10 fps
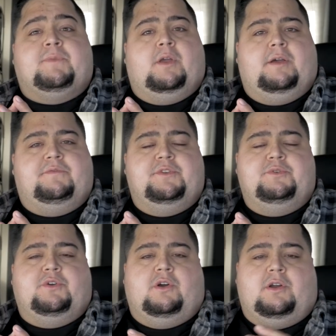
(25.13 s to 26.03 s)
of the
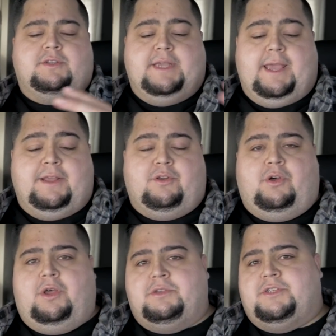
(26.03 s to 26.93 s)
new cards, and
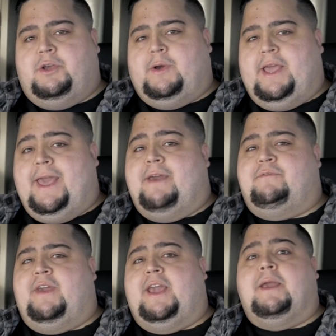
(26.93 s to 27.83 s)
also I
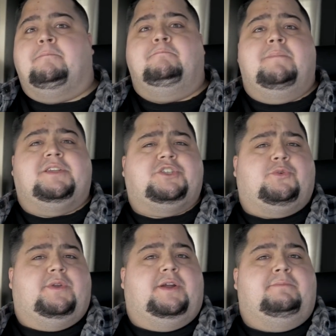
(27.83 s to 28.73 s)
have a
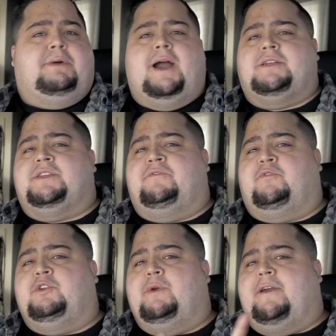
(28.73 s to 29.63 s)
mystery unboxing
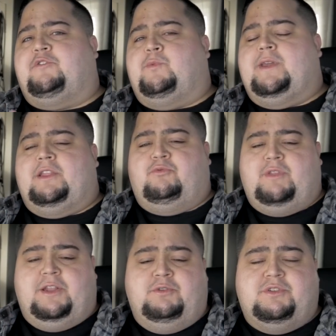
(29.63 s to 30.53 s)
for you after we get through
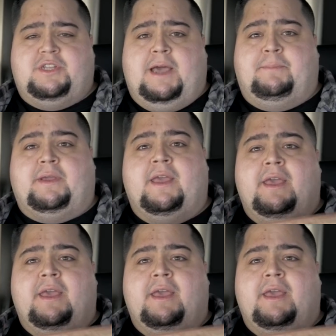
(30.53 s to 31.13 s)
that news topic,